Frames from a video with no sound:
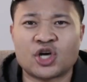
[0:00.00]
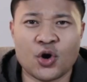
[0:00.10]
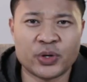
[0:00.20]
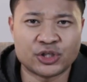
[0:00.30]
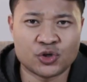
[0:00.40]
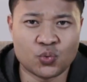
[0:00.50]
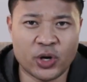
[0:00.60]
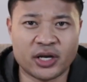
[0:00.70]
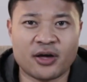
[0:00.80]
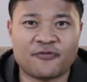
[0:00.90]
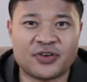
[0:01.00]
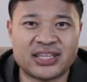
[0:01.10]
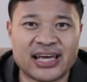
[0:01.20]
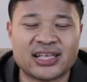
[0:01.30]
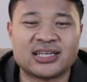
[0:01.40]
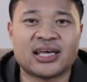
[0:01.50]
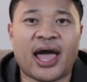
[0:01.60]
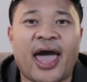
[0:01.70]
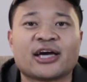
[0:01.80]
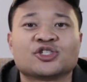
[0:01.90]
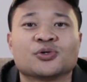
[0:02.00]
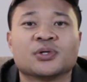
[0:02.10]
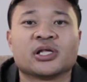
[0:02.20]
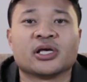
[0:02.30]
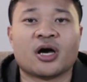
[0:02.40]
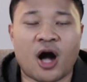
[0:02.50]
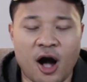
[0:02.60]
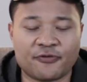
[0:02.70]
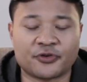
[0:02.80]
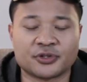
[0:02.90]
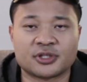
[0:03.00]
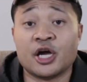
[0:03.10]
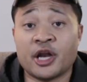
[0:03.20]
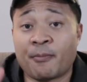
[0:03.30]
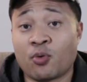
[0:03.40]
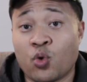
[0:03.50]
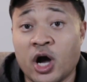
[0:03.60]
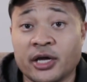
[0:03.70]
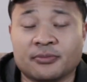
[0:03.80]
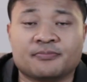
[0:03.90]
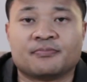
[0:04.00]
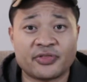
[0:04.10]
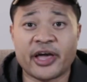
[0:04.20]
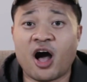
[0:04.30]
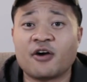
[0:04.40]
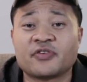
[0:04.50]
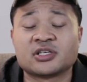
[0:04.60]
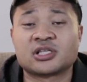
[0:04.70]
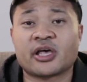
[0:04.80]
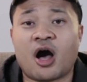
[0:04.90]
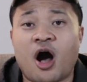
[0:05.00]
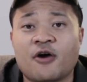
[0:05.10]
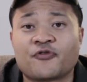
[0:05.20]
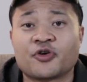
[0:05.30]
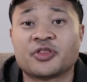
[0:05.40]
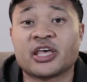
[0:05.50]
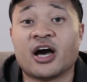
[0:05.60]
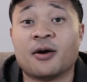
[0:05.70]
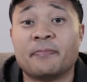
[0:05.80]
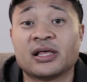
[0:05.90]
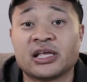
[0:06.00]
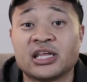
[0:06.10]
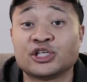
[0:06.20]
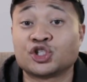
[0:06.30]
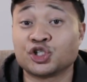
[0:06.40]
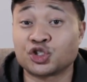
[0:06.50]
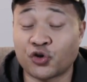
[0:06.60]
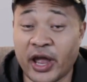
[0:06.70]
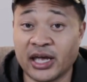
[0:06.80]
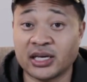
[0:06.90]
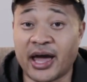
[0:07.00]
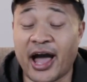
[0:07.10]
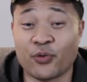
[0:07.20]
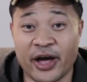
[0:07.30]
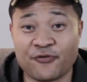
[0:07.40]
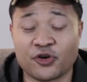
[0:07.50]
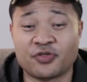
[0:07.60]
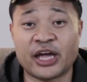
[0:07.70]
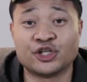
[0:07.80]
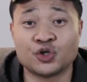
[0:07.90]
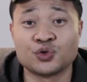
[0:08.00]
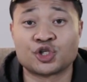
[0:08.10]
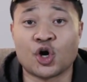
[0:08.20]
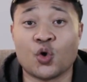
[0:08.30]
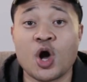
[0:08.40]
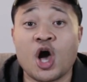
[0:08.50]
go into what Fidelity actually offers. Number 1, they obviously offer the ability to trade. However, they do so